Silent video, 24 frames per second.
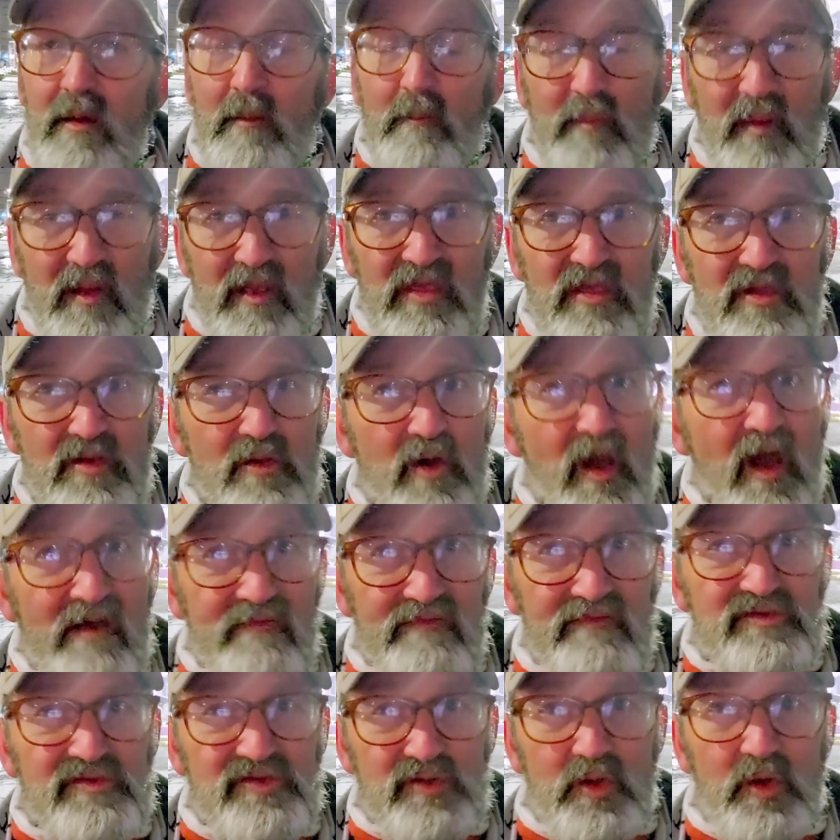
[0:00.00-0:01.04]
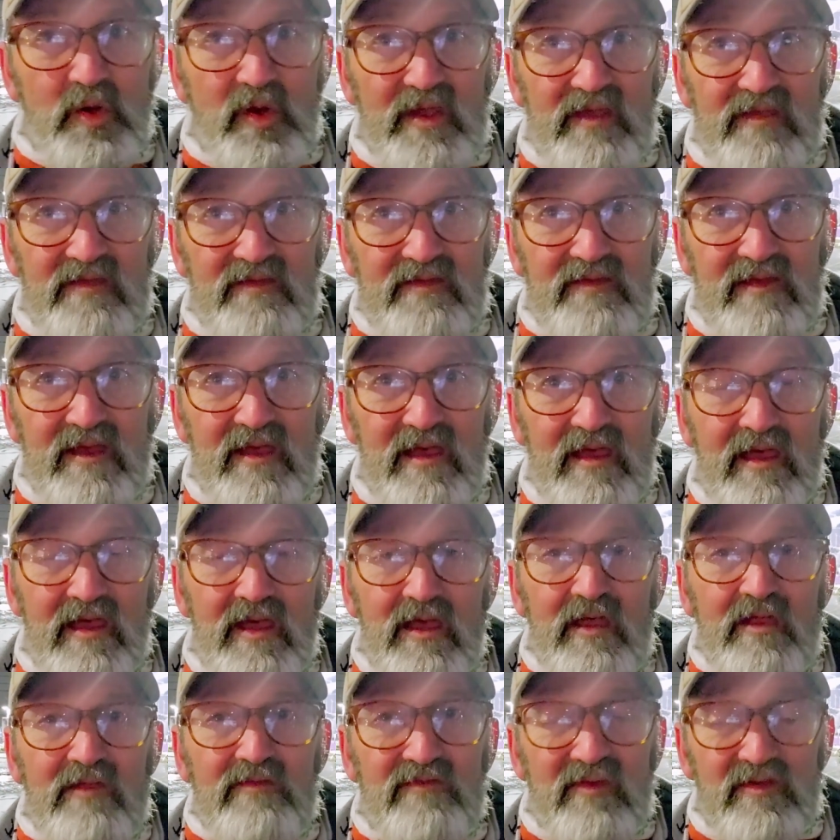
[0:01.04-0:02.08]
but you have a choice
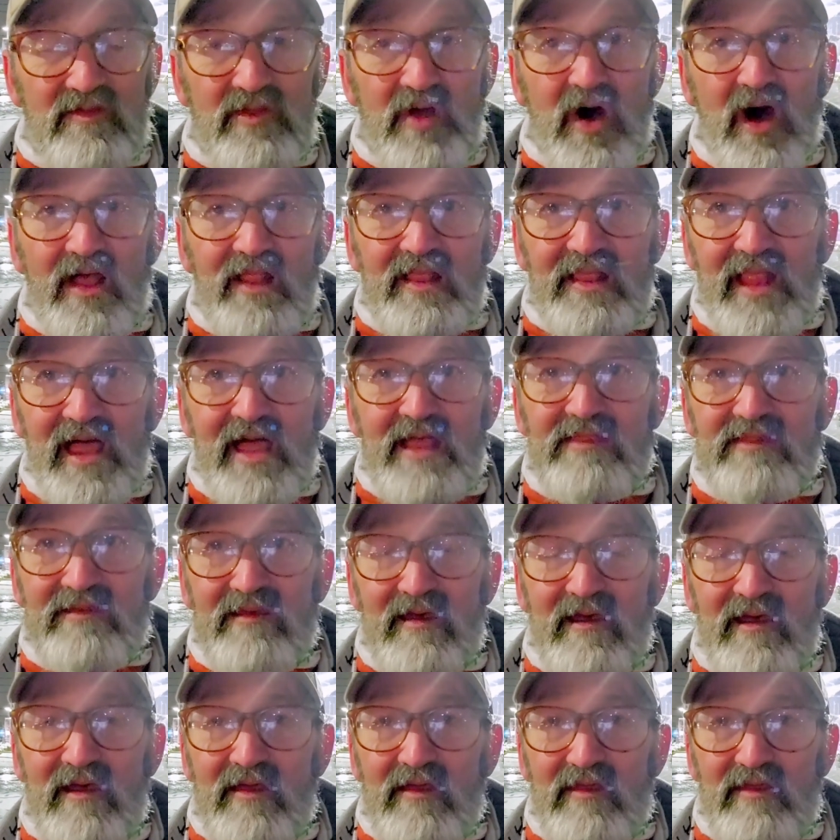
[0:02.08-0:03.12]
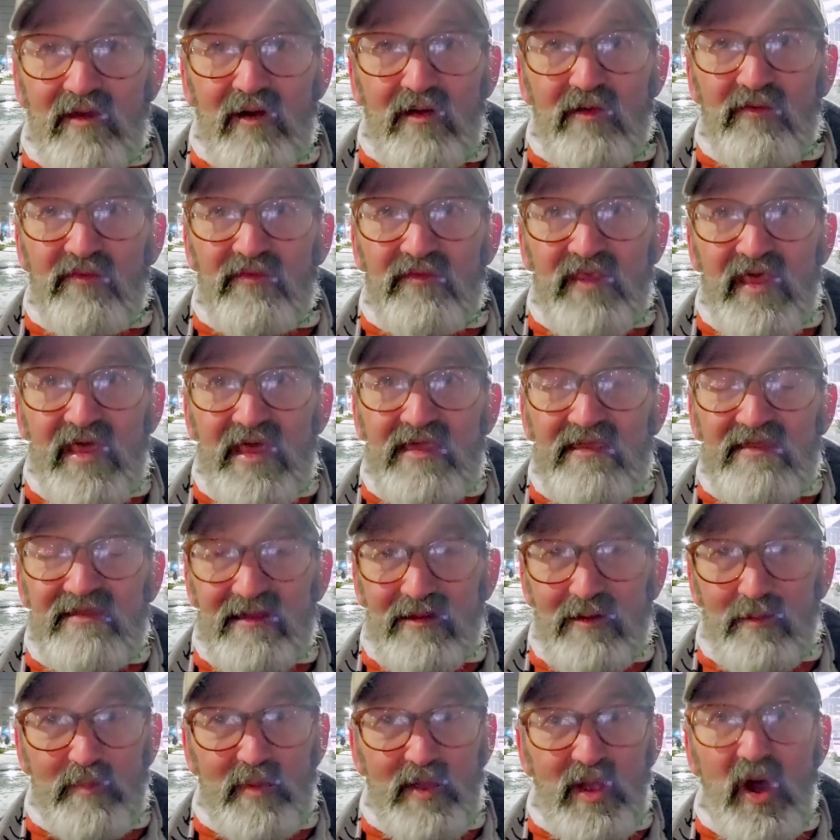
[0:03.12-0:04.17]
to not let those things
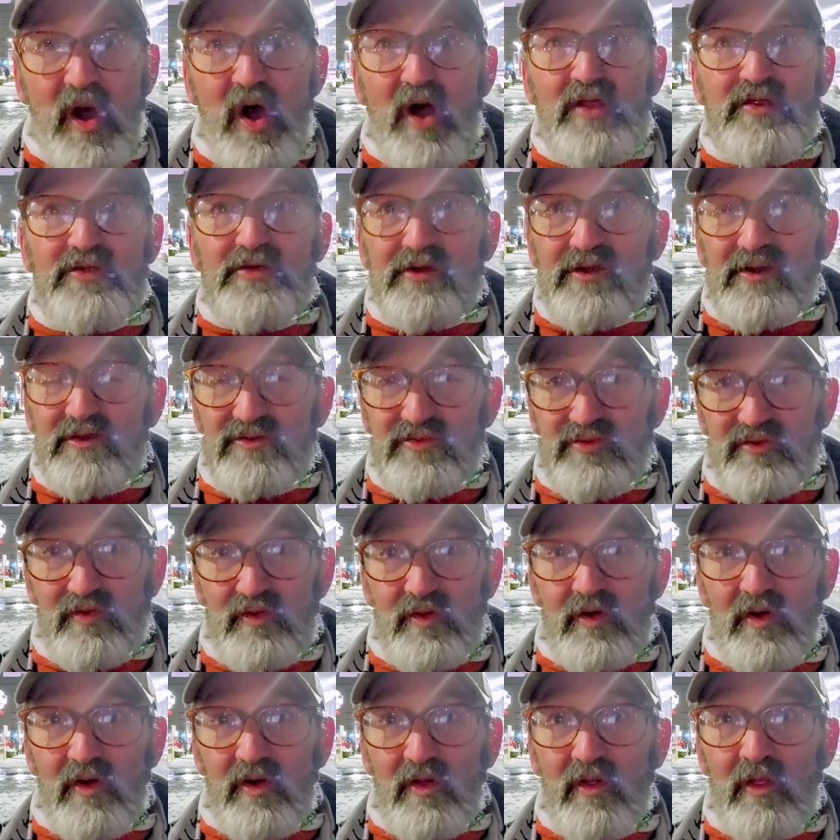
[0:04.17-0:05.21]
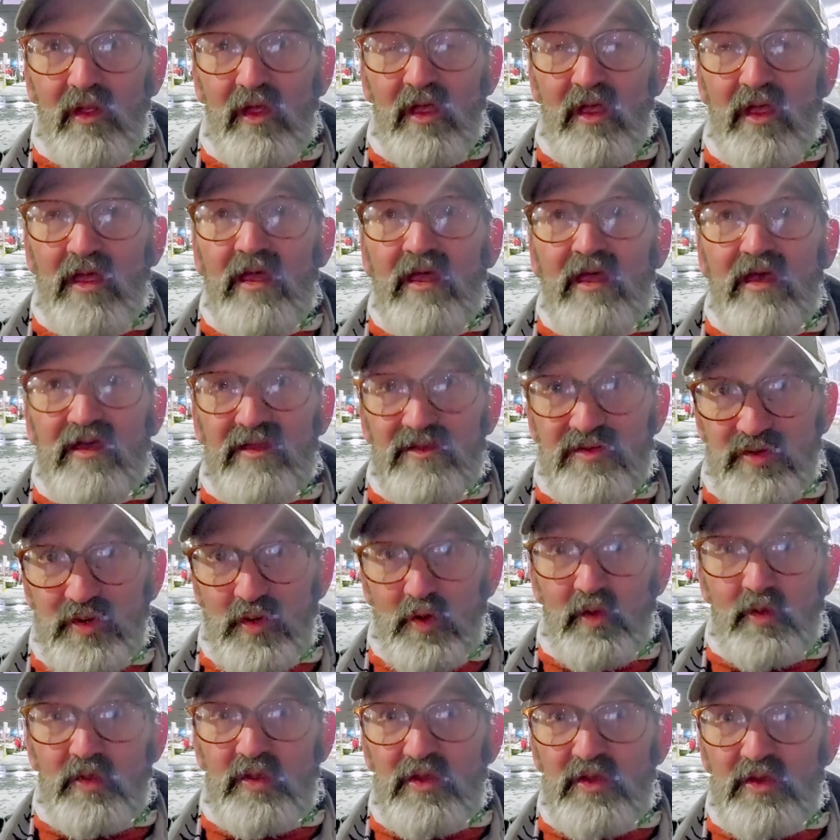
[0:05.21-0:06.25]
that are beyond your control
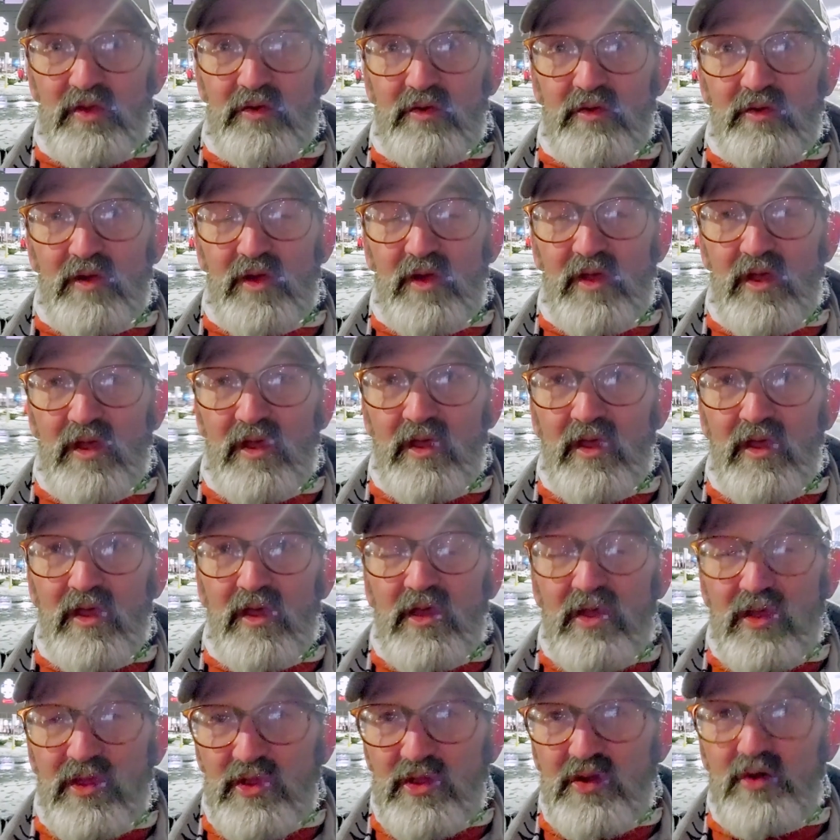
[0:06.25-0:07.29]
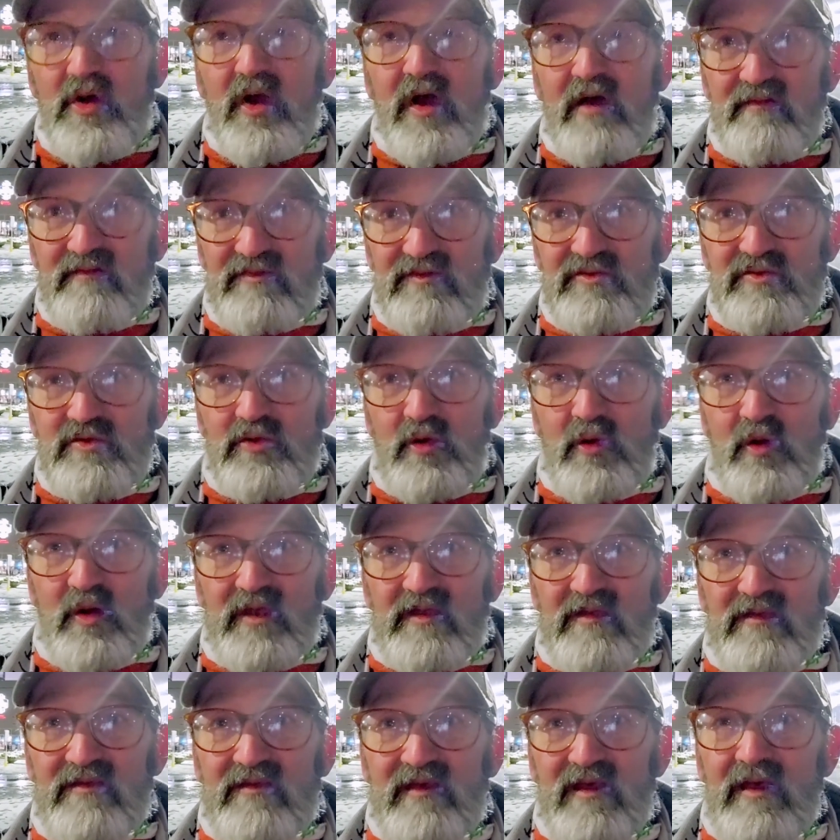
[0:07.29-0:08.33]
control you. You have a
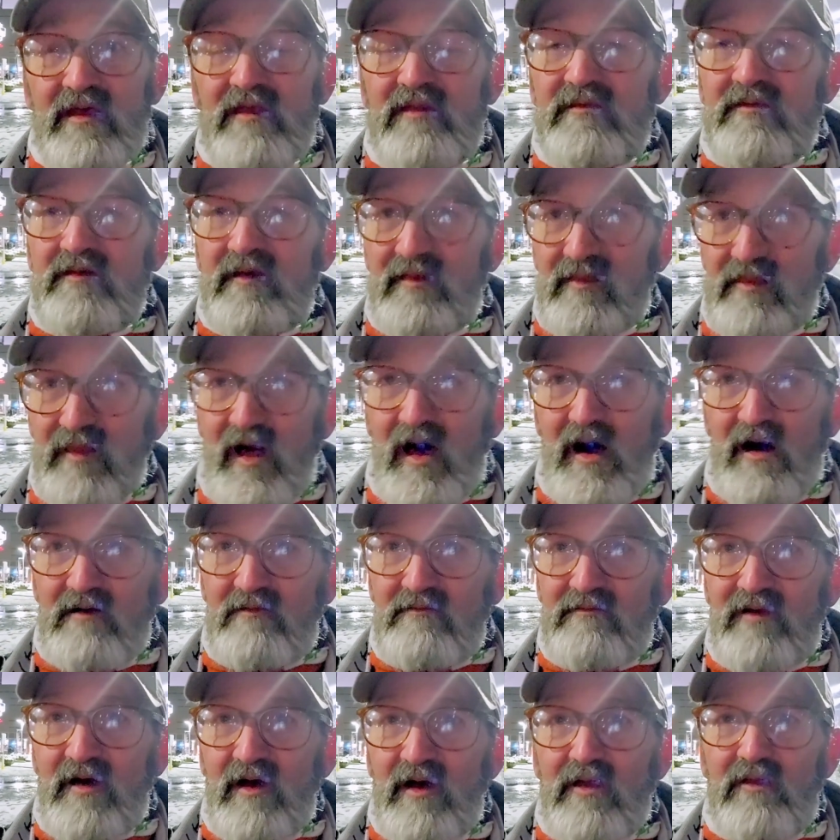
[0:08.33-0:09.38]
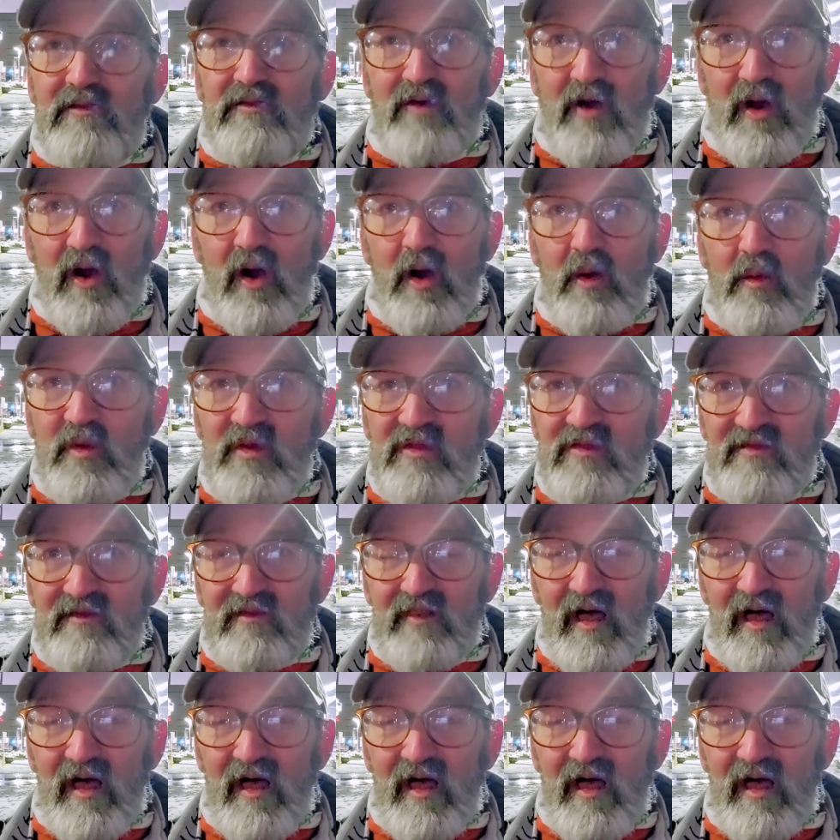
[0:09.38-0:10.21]
choice to love, to always